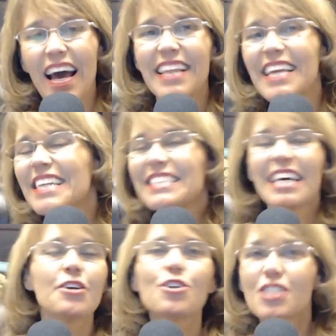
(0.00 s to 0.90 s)
And then
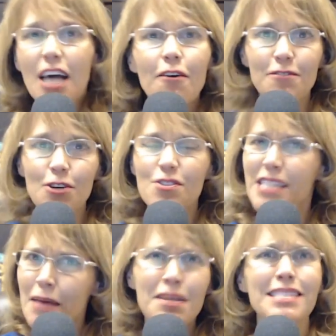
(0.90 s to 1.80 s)
tell yourself those
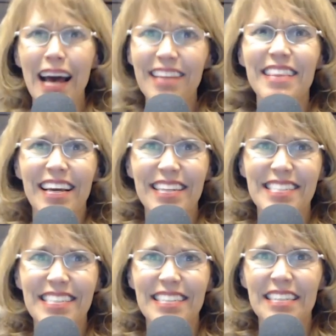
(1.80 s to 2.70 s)
same exact
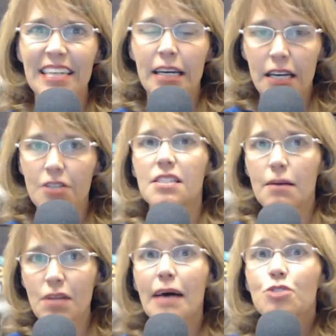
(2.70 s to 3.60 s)
things. You know,
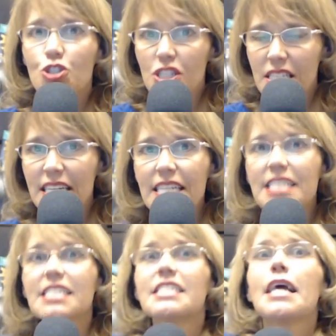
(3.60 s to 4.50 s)
sometimes you just need
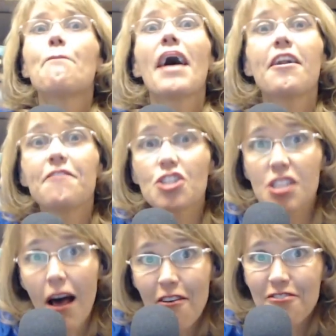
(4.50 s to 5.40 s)
to step out of
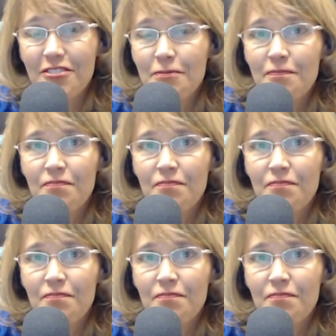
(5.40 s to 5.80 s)
yourself